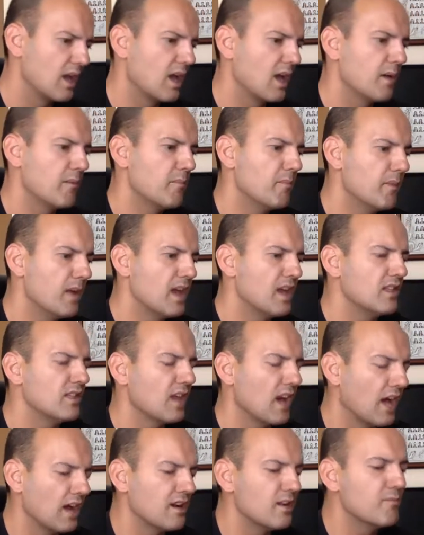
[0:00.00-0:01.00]
made
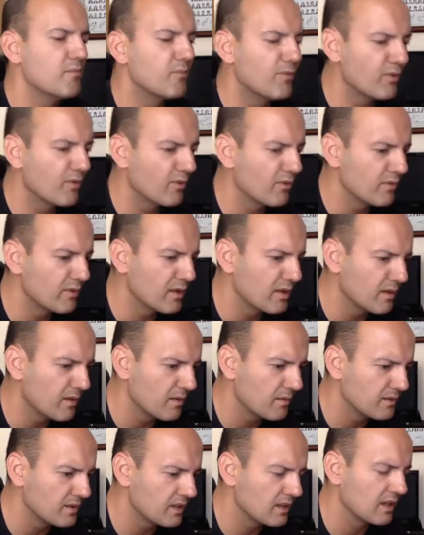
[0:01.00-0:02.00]
an
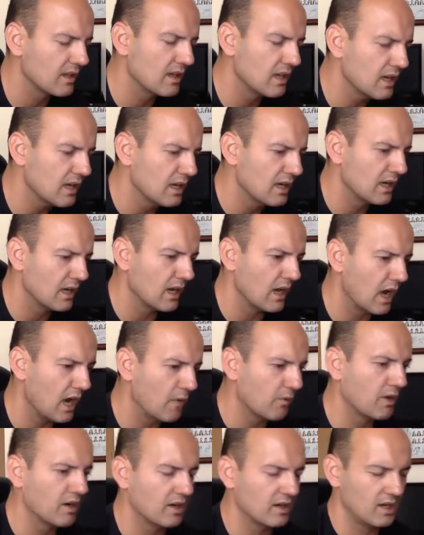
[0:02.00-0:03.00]
improvement in
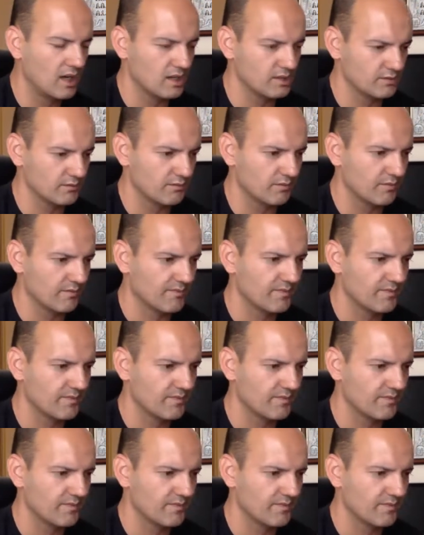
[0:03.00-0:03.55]
our classroom.